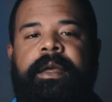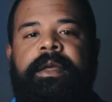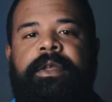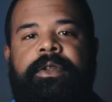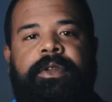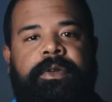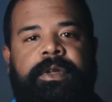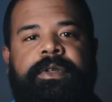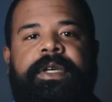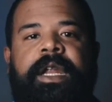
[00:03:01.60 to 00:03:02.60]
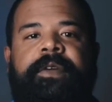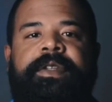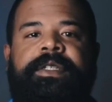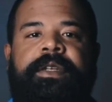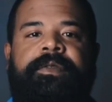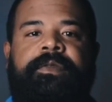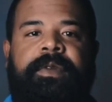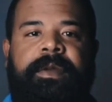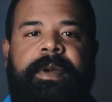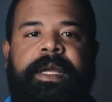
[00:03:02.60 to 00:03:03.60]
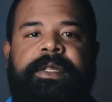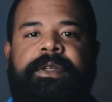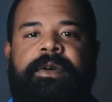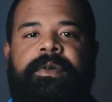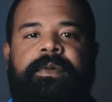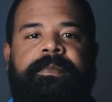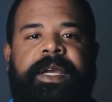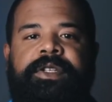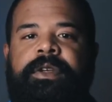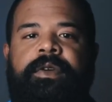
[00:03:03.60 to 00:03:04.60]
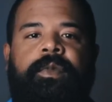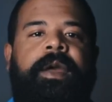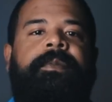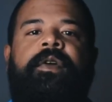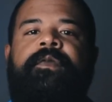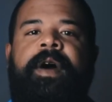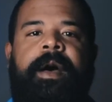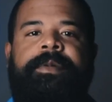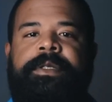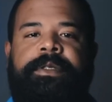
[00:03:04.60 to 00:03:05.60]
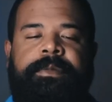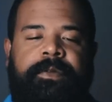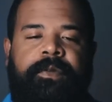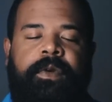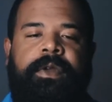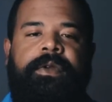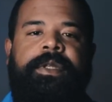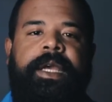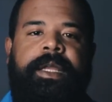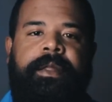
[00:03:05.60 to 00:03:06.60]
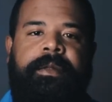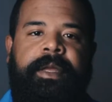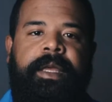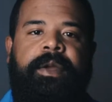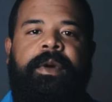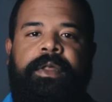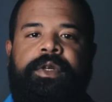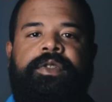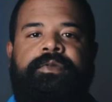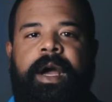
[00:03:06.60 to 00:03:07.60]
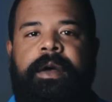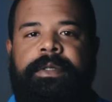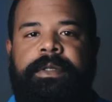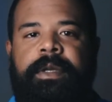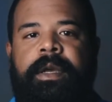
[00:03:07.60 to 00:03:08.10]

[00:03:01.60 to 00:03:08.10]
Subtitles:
you do lose out on incentives and rebates. So make sure you weigh both options before you take any one of those routes.